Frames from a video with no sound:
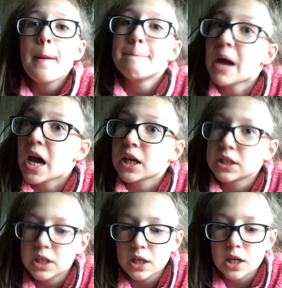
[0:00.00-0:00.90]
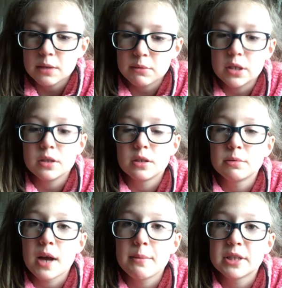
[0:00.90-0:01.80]
max to get a million
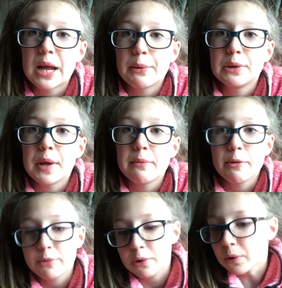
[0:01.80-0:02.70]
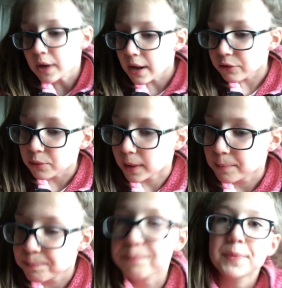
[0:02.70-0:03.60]
subscribers and I to do a baby tour or a house tour.
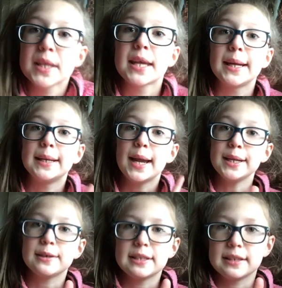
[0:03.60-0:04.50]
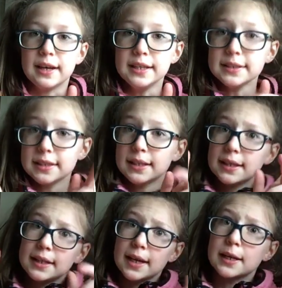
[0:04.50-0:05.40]
And anyways guys,
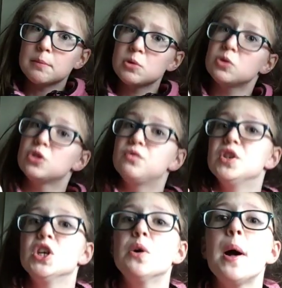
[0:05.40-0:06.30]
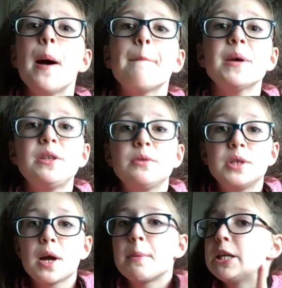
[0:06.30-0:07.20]
I hope you enjoyed this video. Please go check
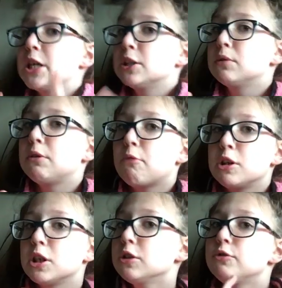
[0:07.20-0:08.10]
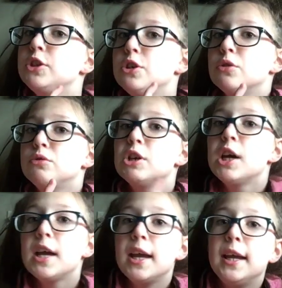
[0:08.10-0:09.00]
out my channel and watch other videos
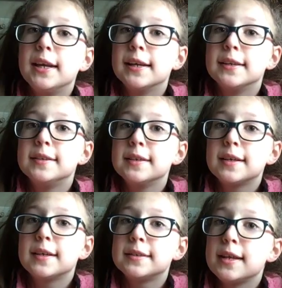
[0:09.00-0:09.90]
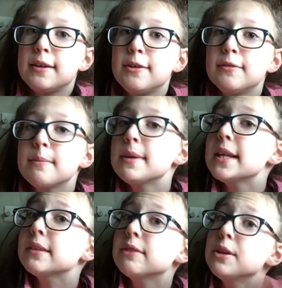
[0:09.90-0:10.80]
and stay tuned for my
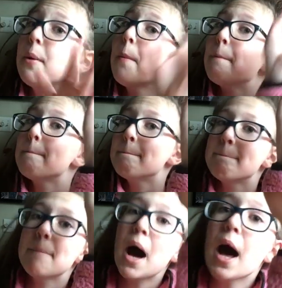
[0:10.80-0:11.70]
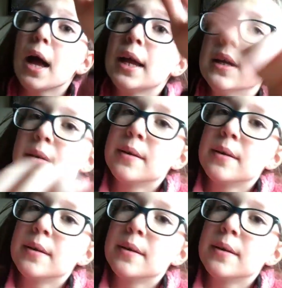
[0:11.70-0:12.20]
next video. Bye!